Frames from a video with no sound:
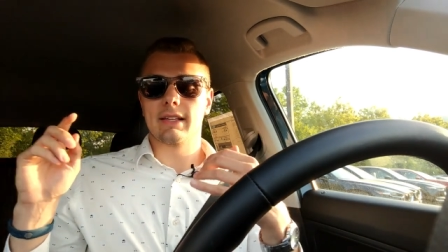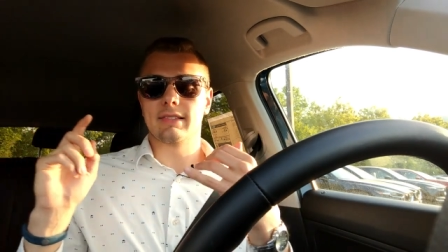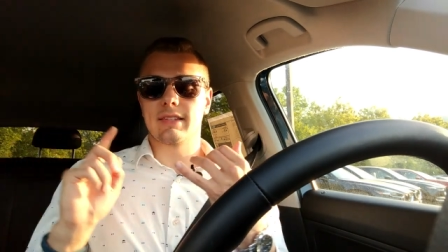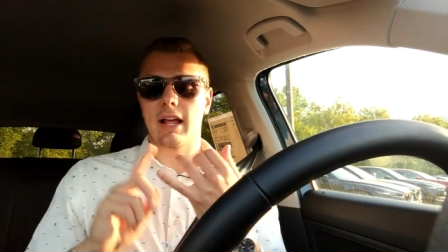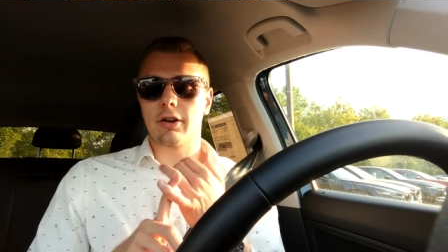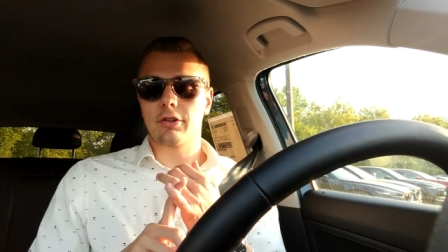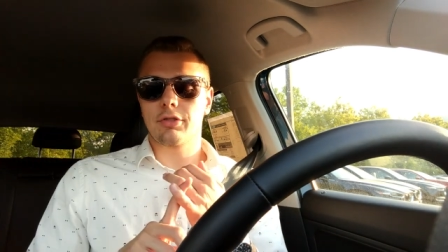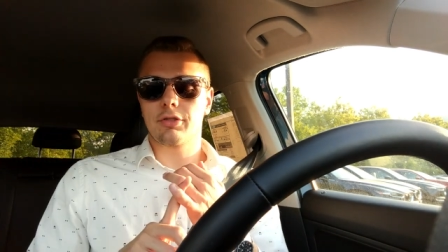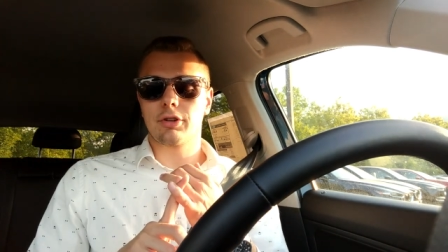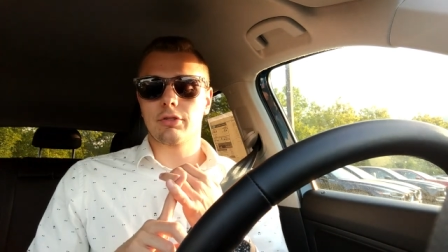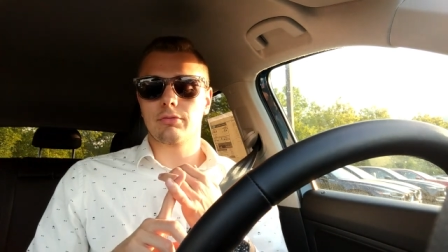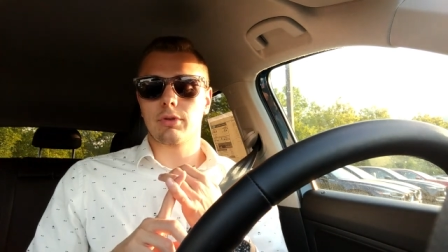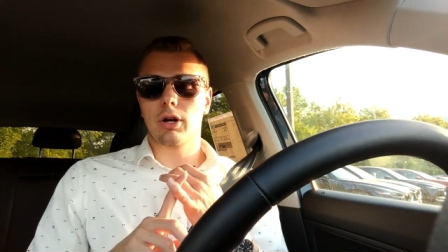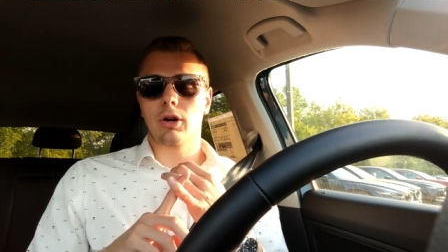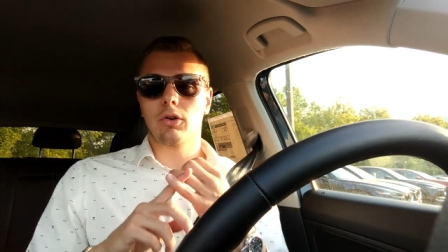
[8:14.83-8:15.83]
standard
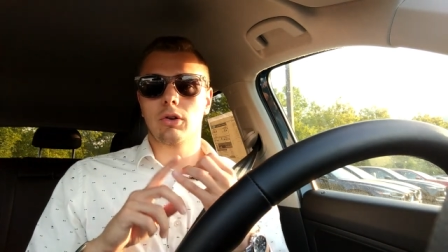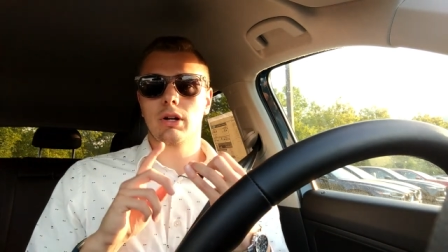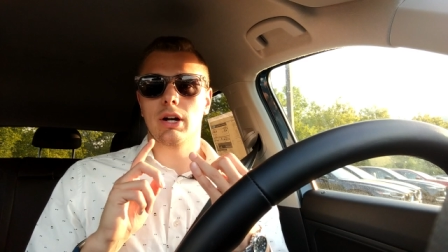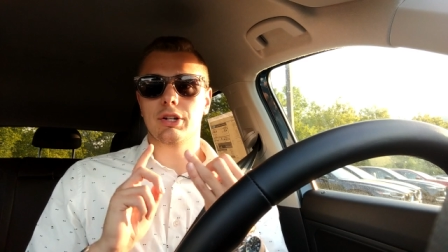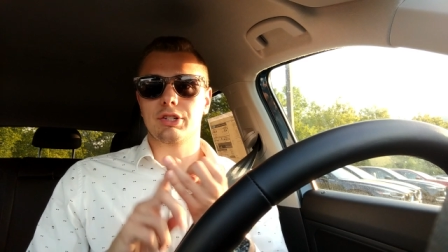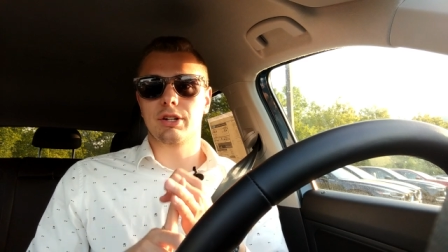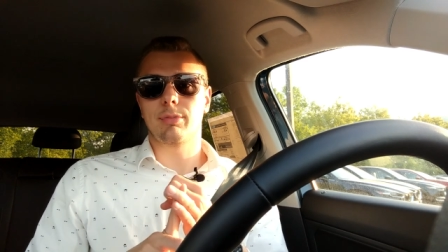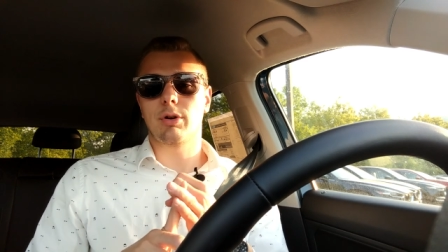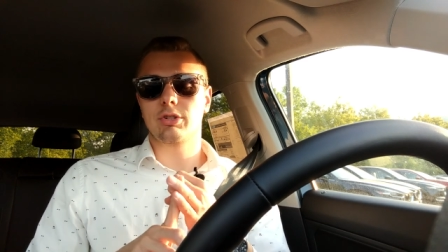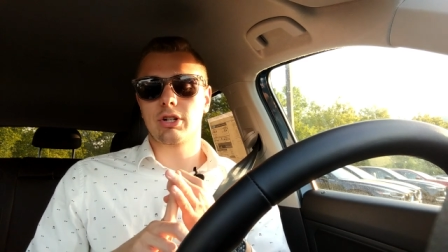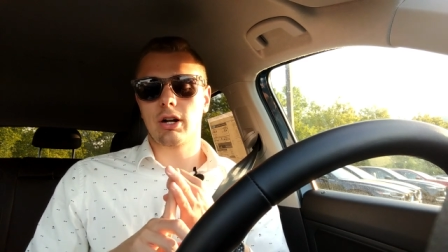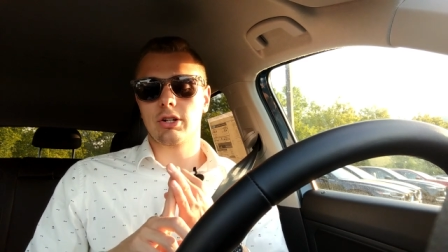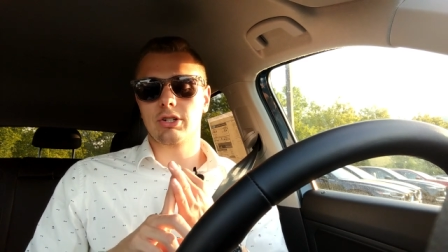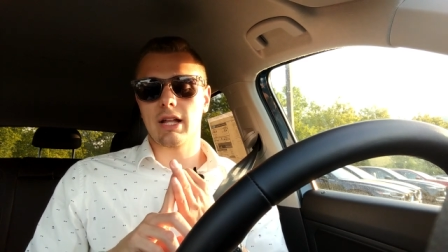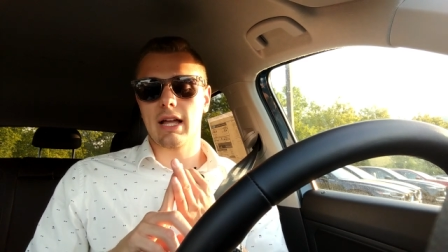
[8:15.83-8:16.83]
third row, a
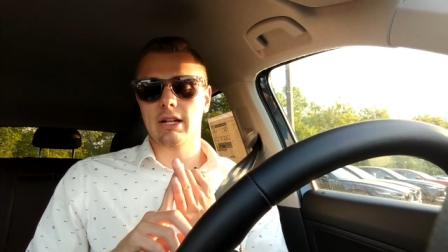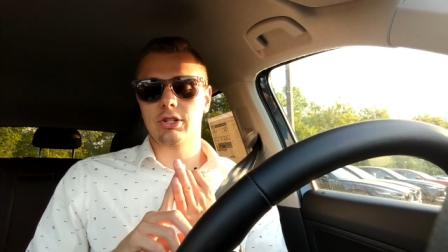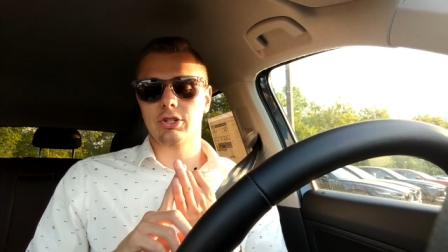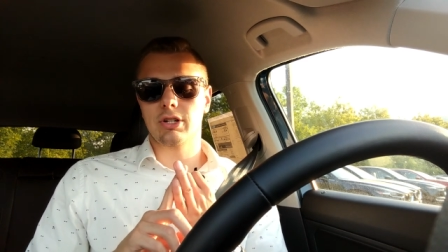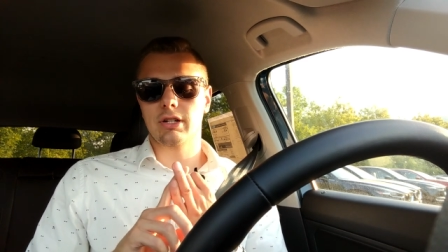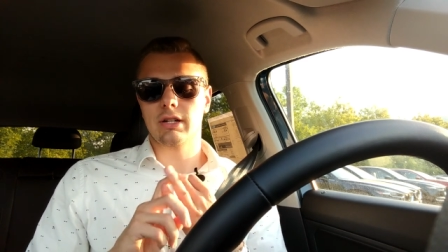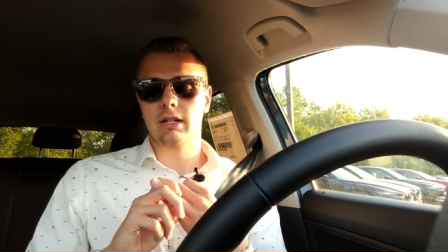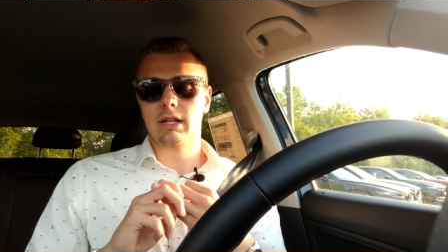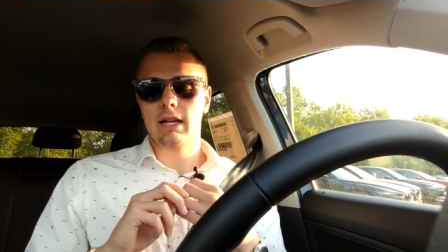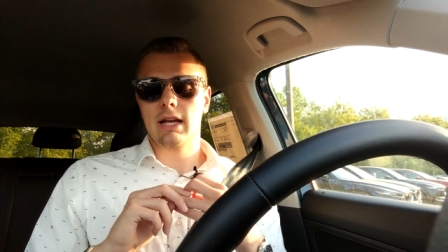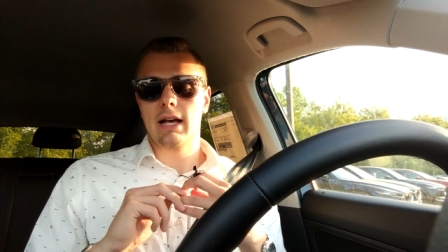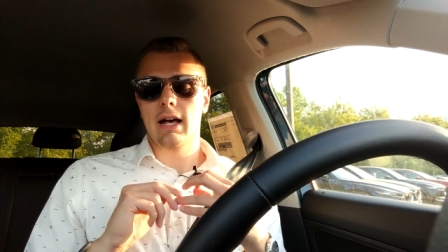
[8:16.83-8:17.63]
turbocharged engine,